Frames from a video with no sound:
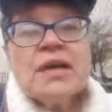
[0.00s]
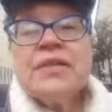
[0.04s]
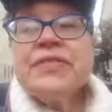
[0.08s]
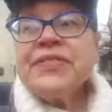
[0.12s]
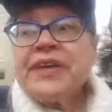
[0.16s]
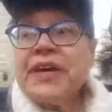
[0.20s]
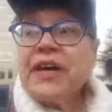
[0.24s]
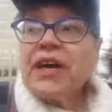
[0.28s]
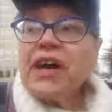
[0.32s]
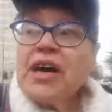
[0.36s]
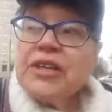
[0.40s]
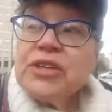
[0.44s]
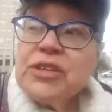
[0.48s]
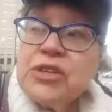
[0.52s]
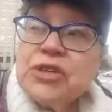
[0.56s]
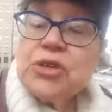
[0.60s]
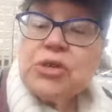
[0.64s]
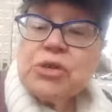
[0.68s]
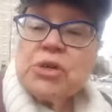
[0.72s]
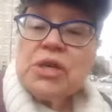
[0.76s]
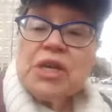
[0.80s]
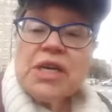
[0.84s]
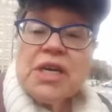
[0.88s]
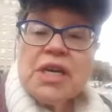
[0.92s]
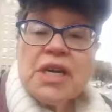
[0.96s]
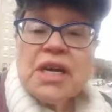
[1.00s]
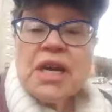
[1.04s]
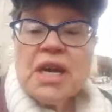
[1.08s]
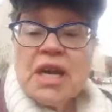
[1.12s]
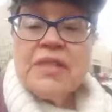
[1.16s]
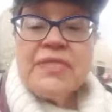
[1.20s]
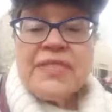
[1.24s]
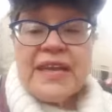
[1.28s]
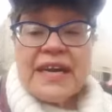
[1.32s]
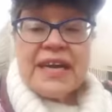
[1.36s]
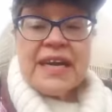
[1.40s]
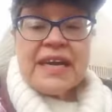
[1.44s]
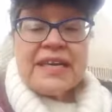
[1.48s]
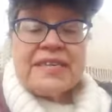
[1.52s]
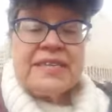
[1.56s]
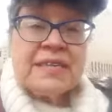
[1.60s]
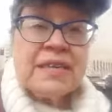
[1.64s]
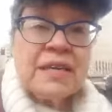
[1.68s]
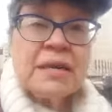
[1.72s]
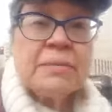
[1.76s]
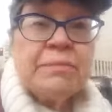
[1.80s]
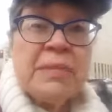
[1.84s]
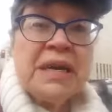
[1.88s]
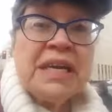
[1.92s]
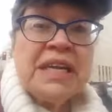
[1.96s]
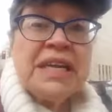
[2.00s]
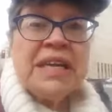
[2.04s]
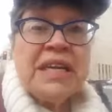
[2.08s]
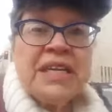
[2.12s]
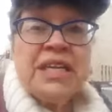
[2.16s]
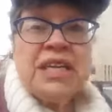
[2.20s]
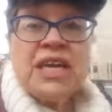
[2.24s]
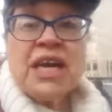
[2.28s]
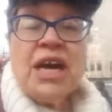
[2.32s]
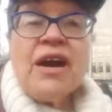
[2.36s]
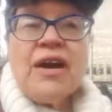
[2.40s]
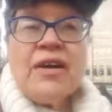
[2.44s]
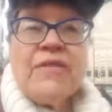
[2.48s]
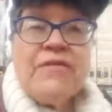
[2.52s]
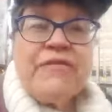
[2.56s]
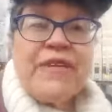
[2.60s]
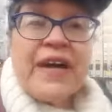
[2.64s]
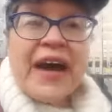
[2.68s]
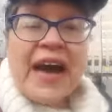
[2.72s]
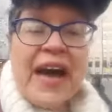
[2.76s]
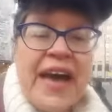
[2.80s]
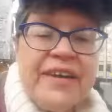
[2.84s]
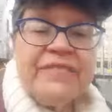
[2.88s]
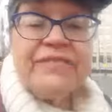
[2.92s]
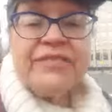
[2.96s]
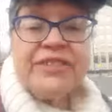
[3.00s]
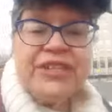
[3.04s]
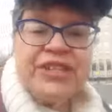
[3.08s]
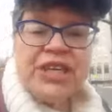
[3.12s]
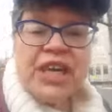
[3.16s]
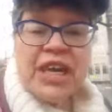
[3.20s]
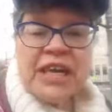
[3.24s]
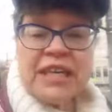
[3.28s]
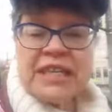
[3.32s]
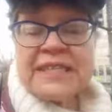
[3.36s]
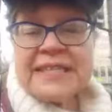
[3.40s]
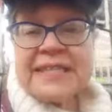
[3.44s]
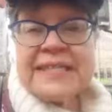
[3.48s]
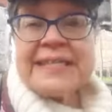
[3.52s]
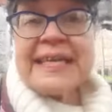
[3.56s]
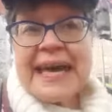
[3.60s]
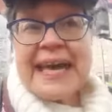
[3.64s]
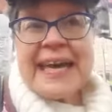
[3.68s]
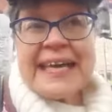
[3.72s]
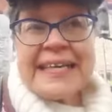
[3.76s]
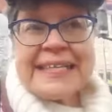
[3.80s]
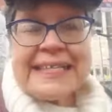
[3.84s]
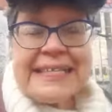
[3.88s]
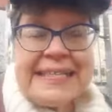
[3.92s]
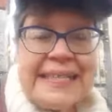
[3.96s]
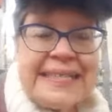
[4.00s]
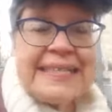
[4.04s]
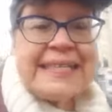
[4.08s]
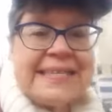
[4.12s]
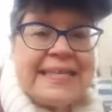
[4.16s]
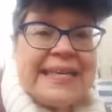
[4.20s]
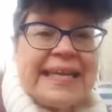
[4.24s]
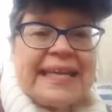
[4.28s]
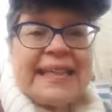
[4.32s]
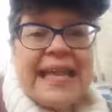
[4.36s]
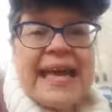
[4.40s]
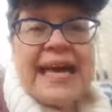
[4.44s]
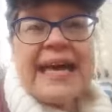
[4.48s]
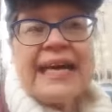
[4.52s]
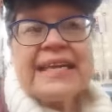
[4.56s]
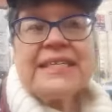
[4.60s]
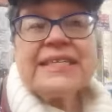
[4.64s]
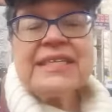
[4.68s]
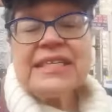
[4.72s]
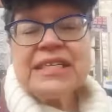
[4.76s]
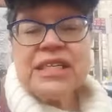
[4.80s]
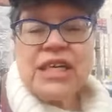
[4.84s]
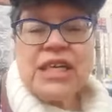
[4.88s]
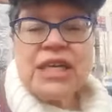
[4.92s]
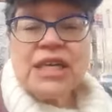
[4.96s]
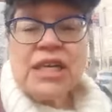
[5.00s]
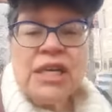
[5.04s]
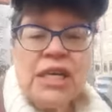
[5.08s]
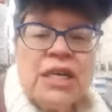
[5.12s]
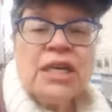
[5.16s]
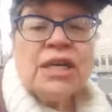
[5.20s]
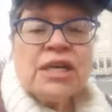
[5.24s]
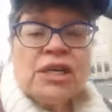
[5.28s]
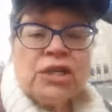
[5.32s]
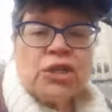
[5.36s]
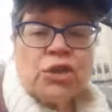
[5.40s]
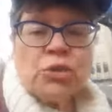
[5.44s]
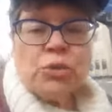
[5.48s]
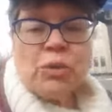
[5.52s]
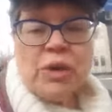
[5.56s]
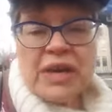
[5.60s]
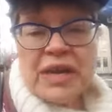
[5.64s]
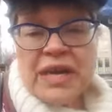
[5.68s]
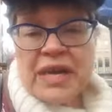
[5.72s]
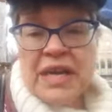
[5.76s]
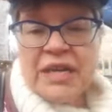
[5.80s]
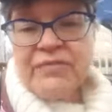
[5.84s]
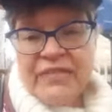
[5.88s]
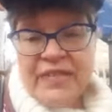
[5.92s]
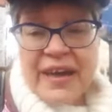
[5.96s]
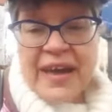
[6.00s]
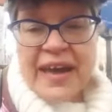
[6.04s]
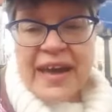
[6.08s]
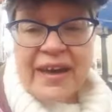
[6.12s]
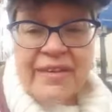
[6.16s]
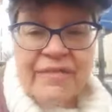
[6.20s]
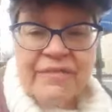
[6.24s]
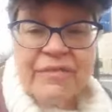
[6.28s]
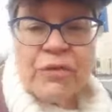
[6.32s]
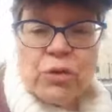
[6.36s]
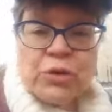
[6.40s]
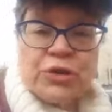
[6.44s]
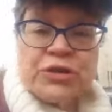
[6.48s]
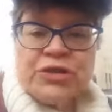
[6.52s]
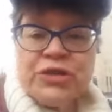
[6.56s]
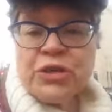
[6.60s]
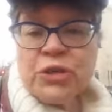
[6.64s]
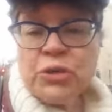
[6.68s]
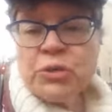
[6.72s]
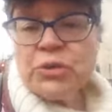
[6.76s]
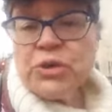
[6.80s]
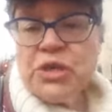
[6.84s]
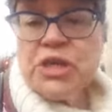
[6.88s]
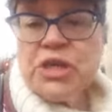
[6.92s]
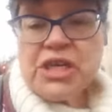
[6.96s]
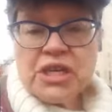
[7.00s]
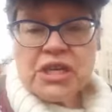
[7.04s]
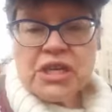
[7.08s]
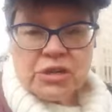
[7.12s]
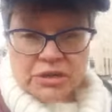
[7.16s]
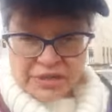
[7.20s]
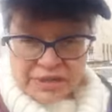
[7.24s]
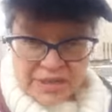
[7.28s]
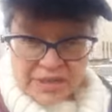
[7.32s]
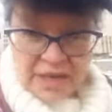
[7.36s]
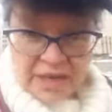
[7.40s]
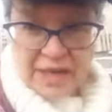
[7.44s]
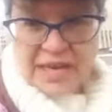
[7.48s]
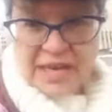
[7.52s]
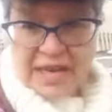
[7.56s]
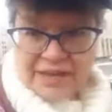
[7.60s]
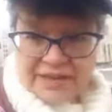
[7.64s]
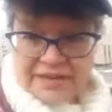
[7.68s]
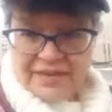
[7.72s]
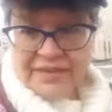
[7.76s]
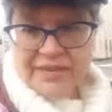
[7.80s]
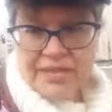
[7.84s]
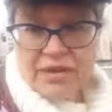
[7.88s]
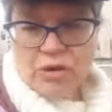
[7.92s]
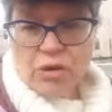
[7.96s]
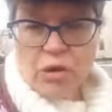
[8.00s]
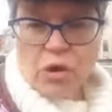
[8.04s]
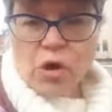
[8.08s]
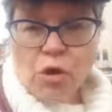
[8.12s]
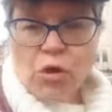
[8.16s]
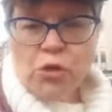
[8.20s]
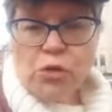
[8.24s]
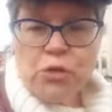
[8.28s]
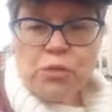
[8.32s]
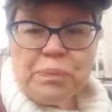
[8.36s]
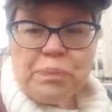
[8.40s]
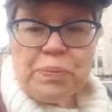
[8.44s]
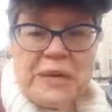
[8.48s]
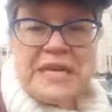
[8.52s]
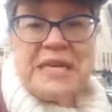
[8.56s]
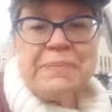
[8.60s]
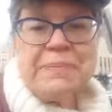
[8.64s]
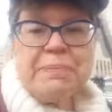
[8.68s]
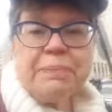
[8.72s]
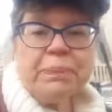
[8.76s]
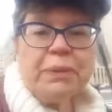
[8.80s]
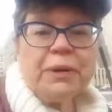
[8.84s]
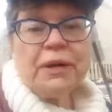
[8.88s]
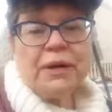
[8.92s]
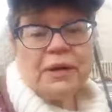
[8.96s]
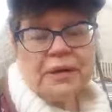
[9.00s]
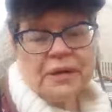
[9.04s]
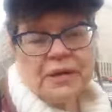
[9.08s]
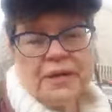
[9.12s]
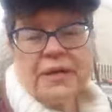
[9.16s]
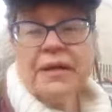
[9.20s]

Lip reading: the country that has committed 5 genocides in the last 25 or so years against their own people.